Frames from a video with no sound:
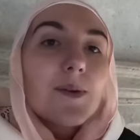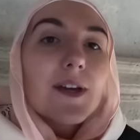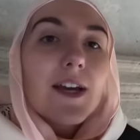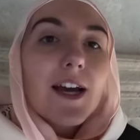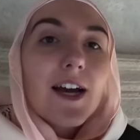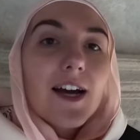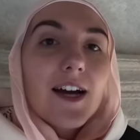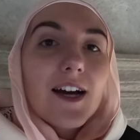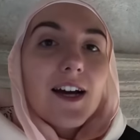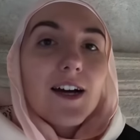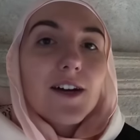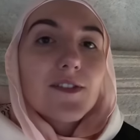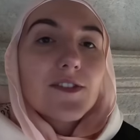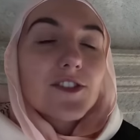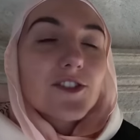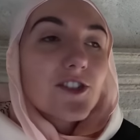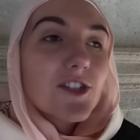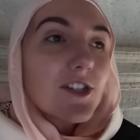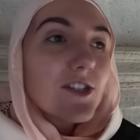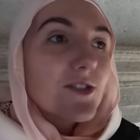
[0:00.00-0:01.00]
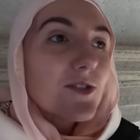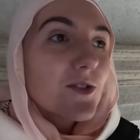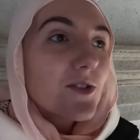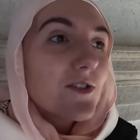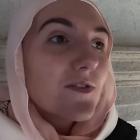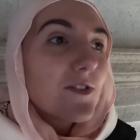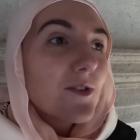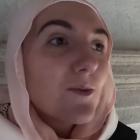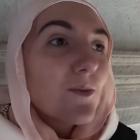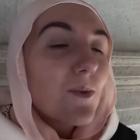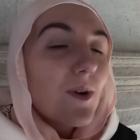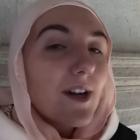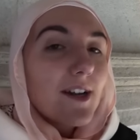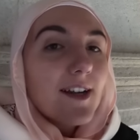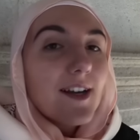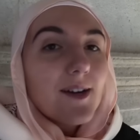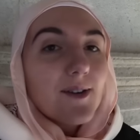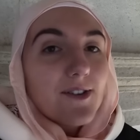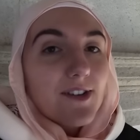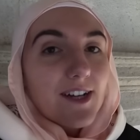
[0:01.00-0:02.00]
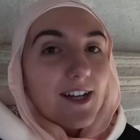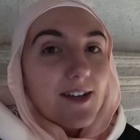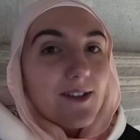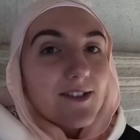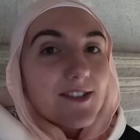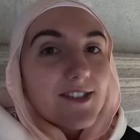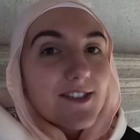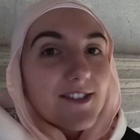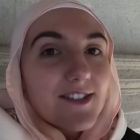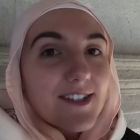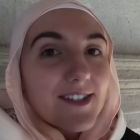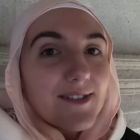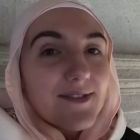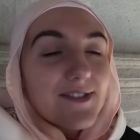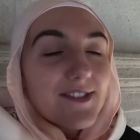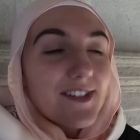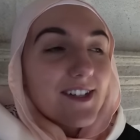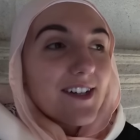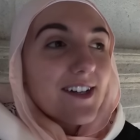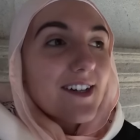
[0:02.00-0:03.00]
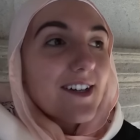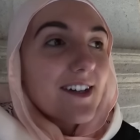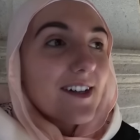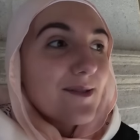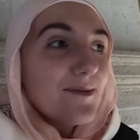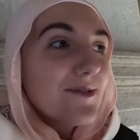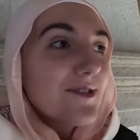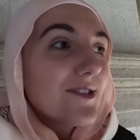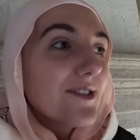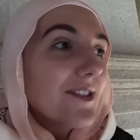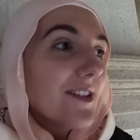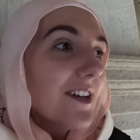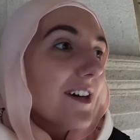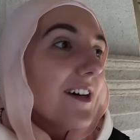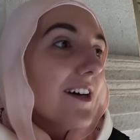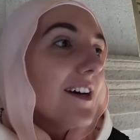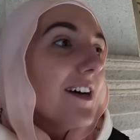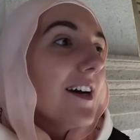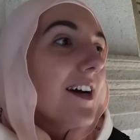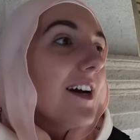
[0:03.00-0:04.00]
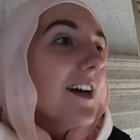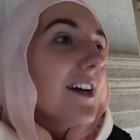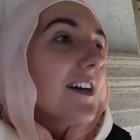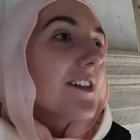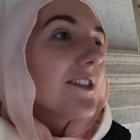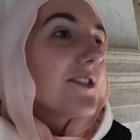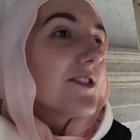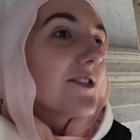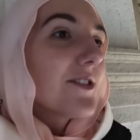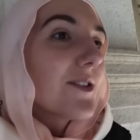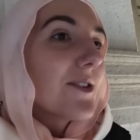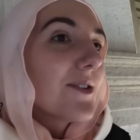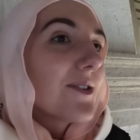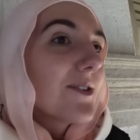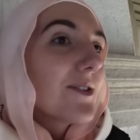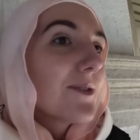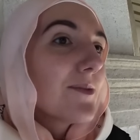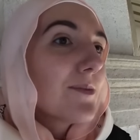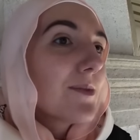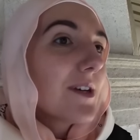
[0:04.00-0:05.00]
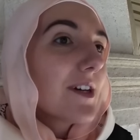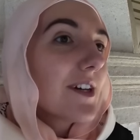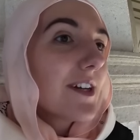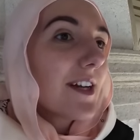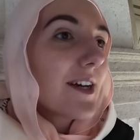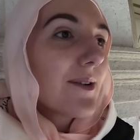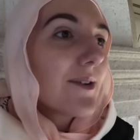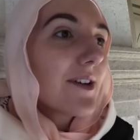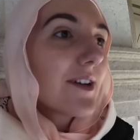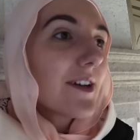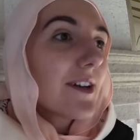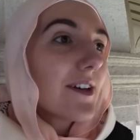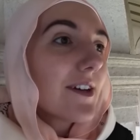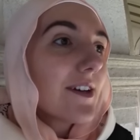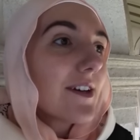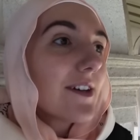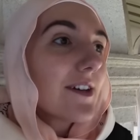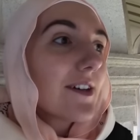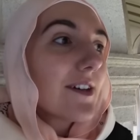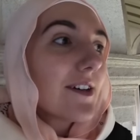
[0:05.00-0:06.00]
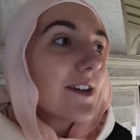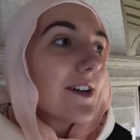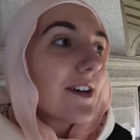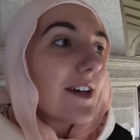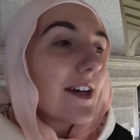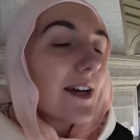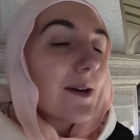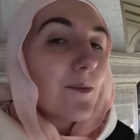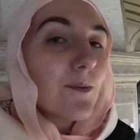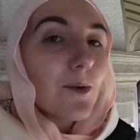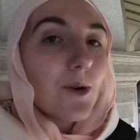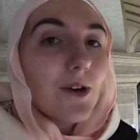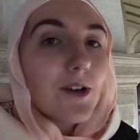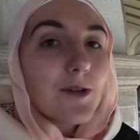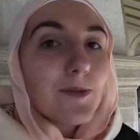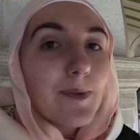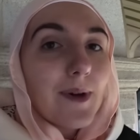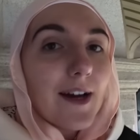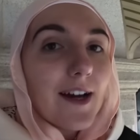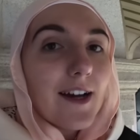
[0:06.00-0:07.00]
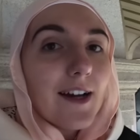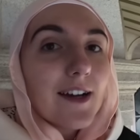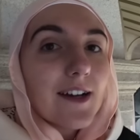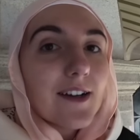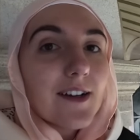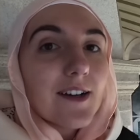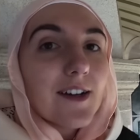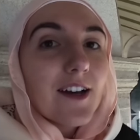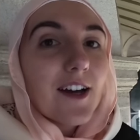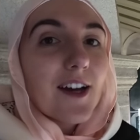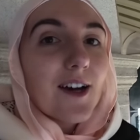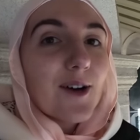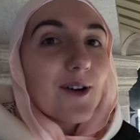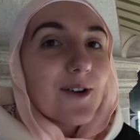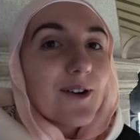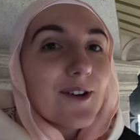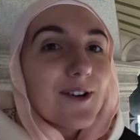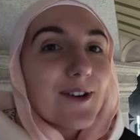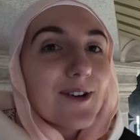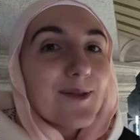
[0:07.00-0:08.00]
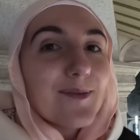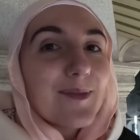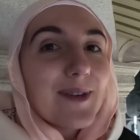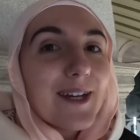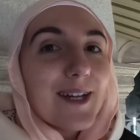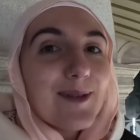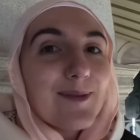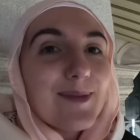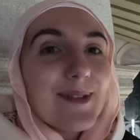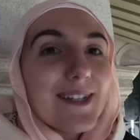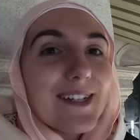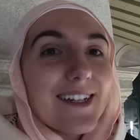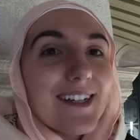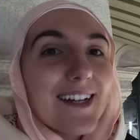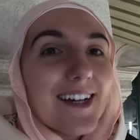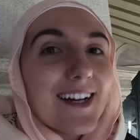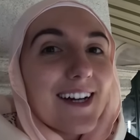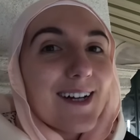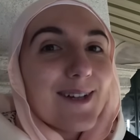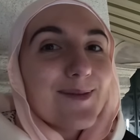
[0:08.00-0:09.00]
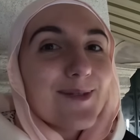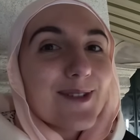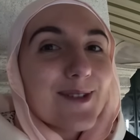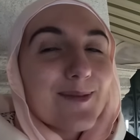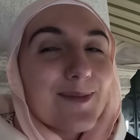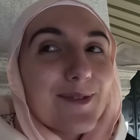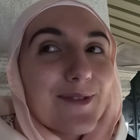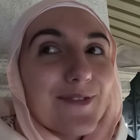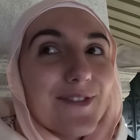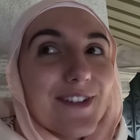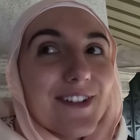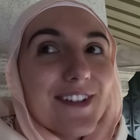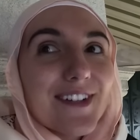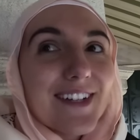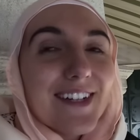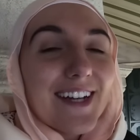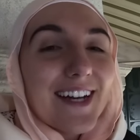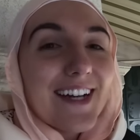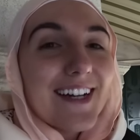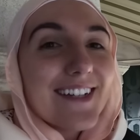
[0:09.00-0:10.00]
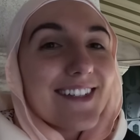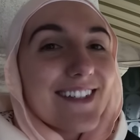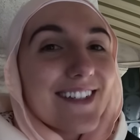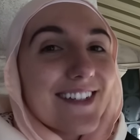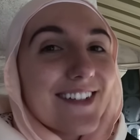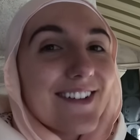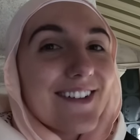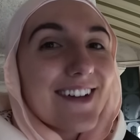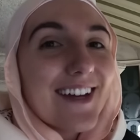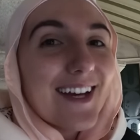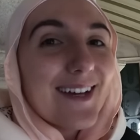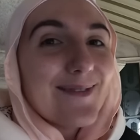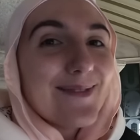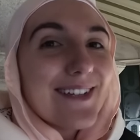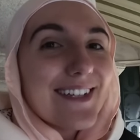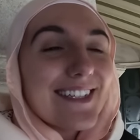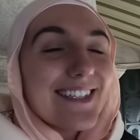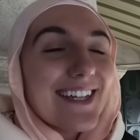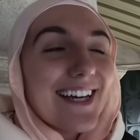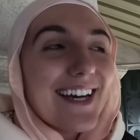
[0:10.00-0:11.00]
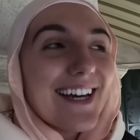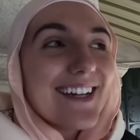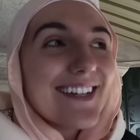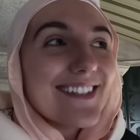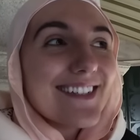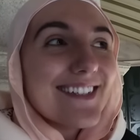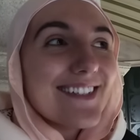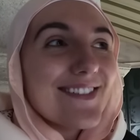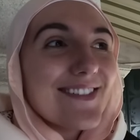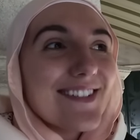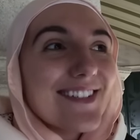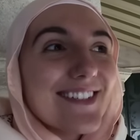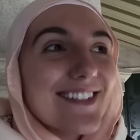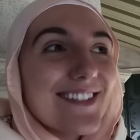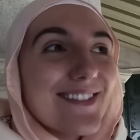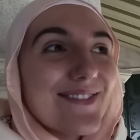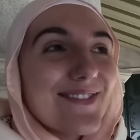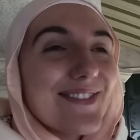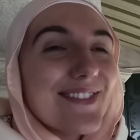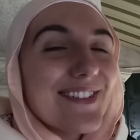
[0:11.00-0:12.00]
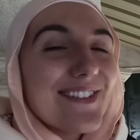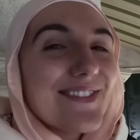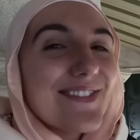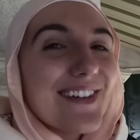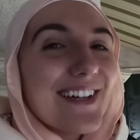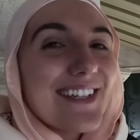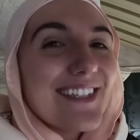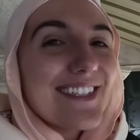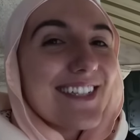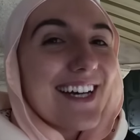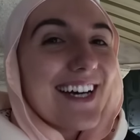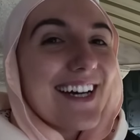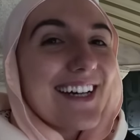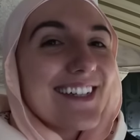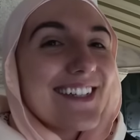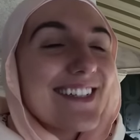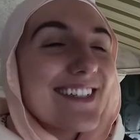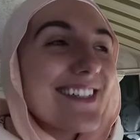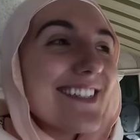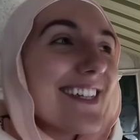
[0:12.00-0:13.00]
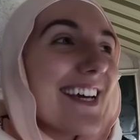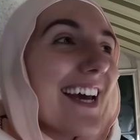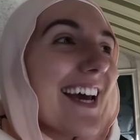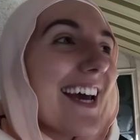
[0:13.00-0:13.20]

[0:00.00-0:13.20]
We have just over 1 hour now until iftar, alhamdulillah. So we are now gonna walk back, or maybe Hamza will be feeling nice and he'll get me a taxi because I'm feeling very tired.